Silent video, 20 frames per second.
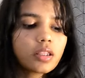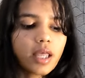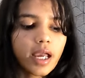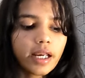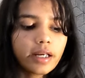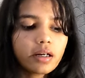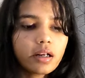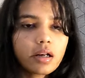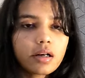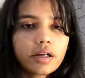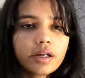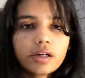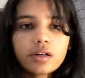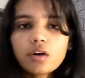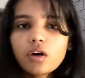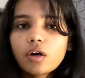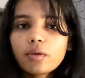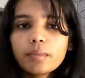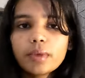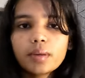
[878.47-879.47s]
900
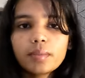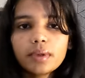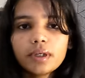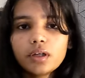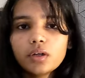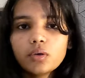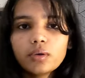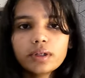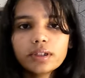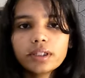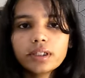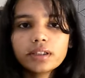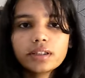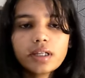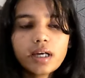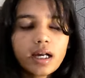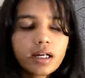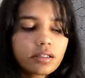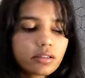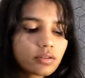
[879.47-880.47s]
or maybe lower than
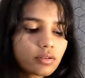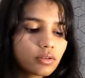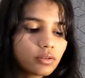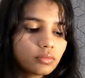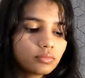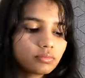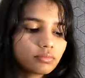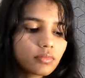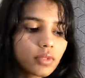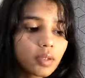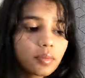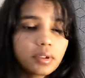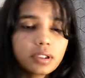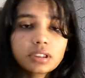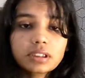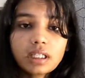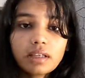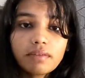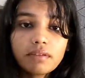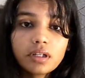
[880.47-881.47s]
that so maybe
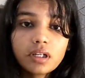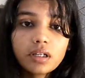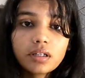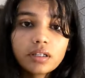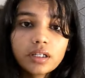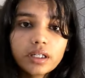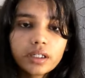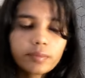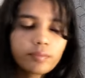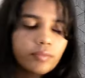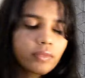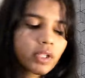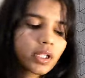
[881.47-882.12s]
700